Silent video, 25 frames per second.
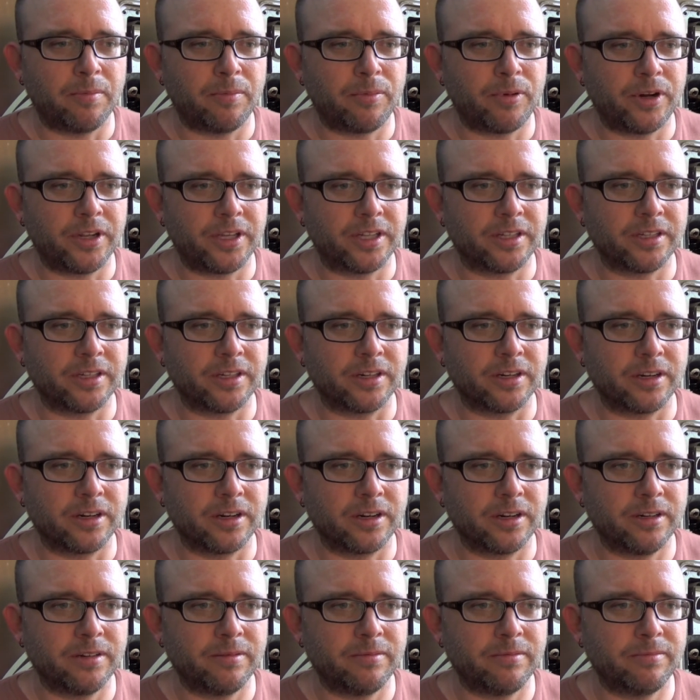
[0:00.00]
Pretty
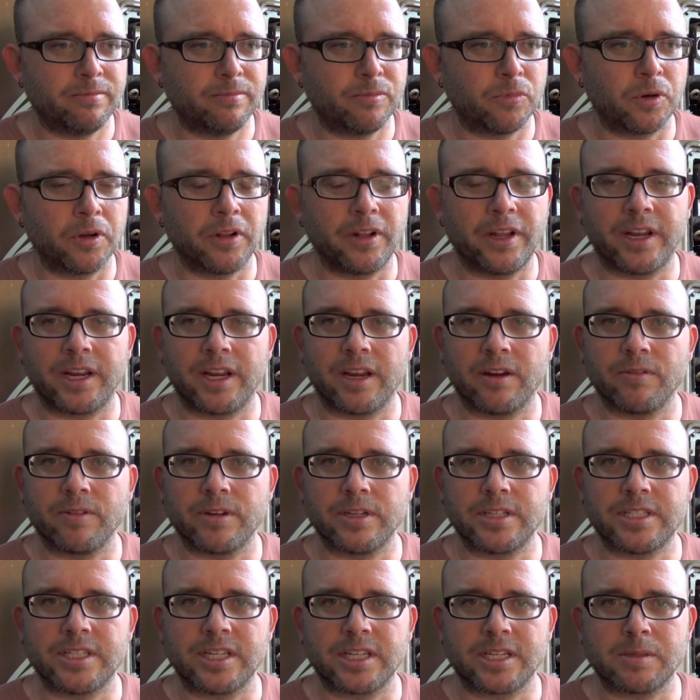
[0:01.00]
clear, more like
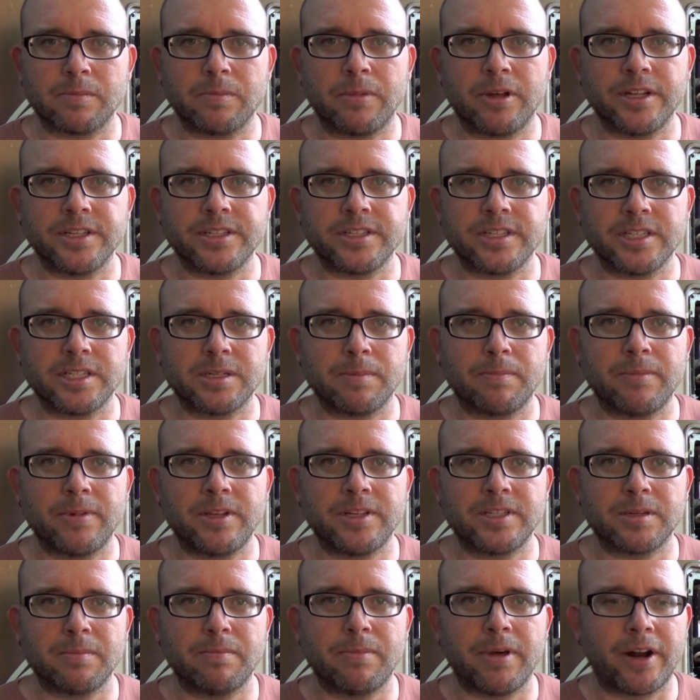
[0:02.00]
every 6 months
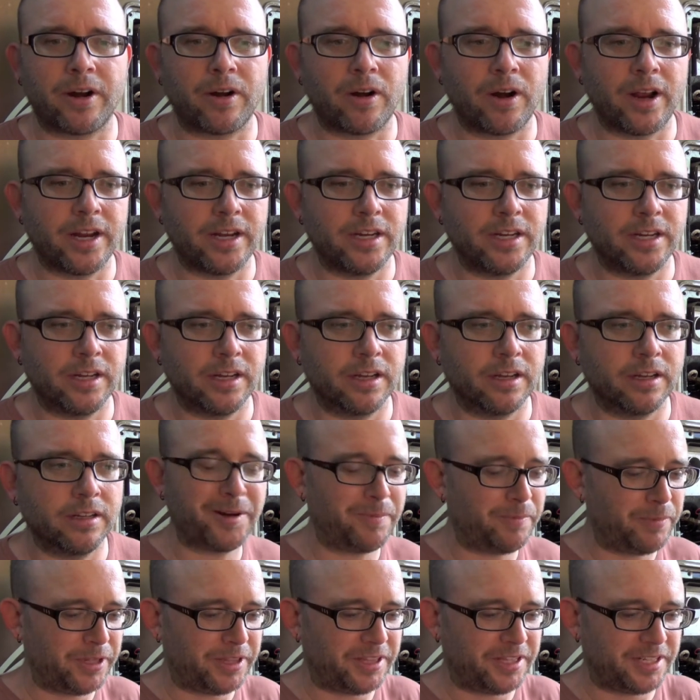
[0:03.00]
is a better idea. I'm
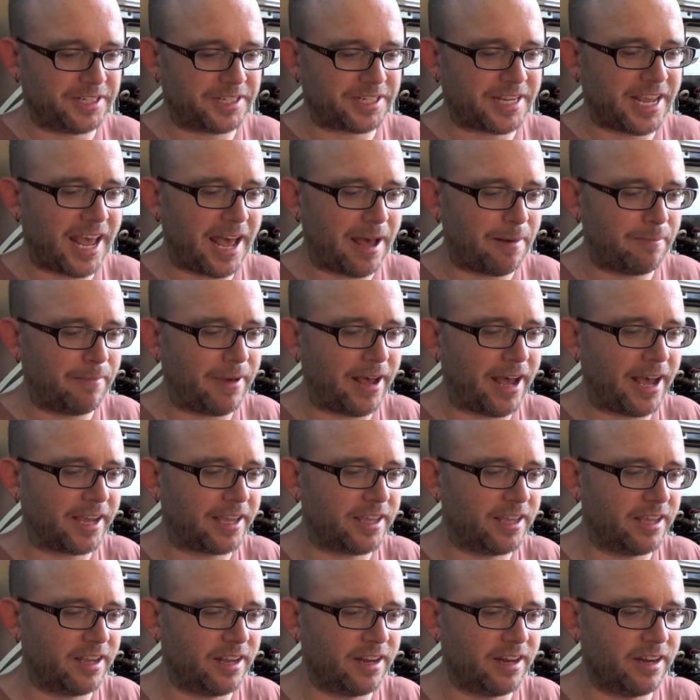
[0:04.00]
going to put this cap
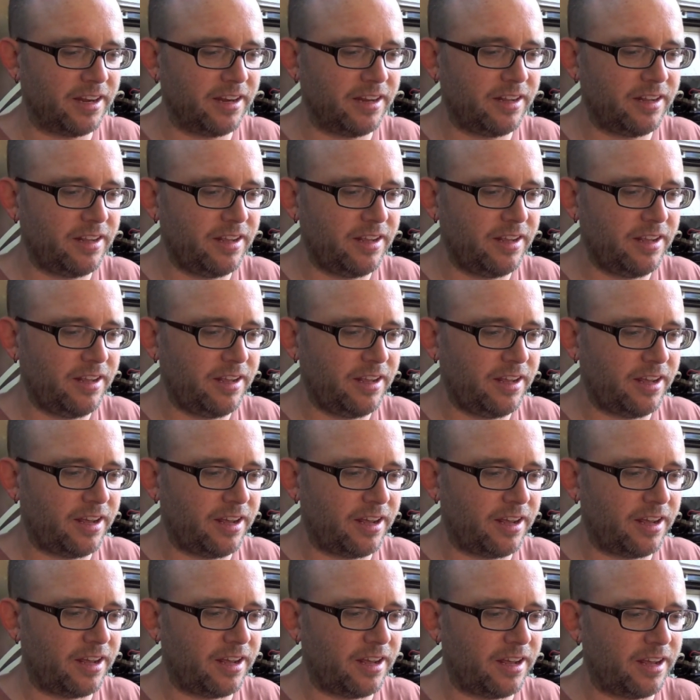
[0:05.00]
back in.
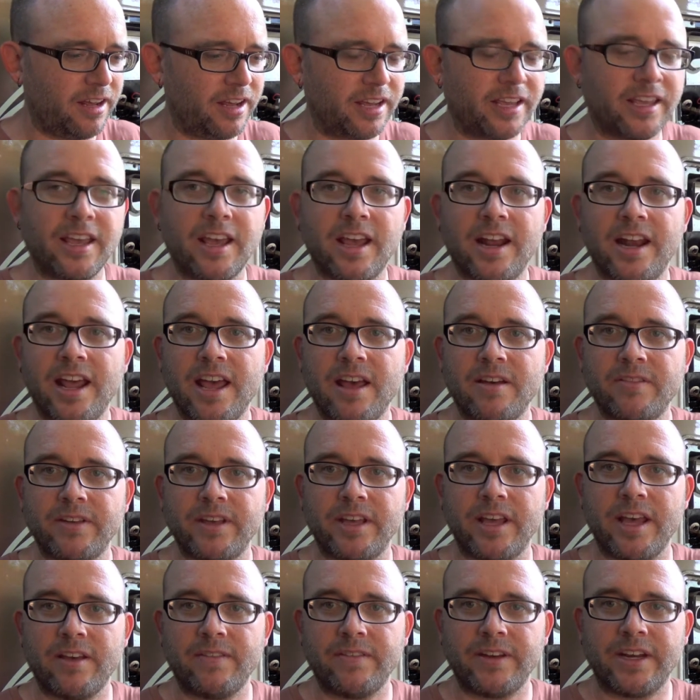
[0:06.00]
Again,
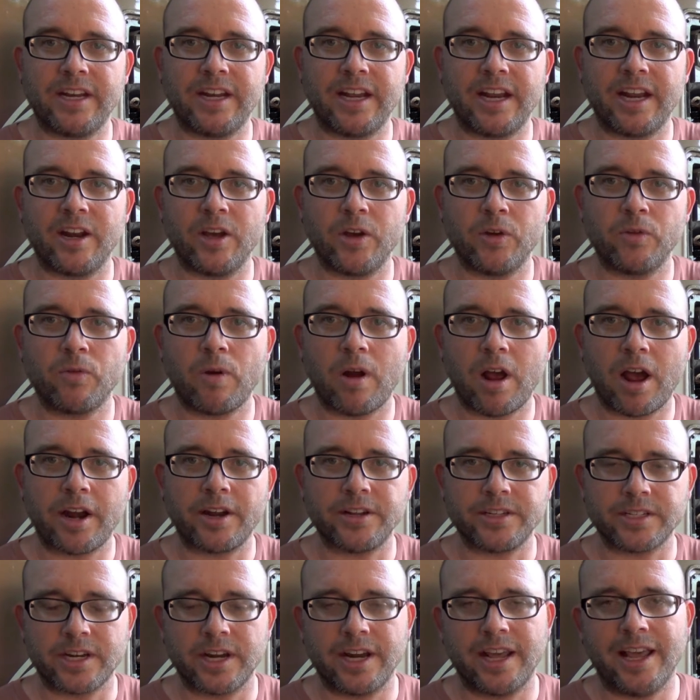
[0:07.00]
having an anode
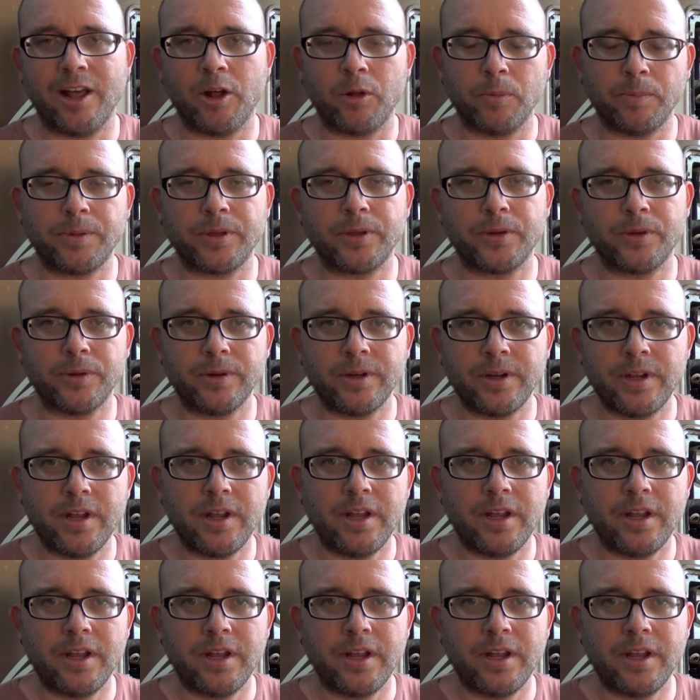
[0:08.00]
rod is going to help you,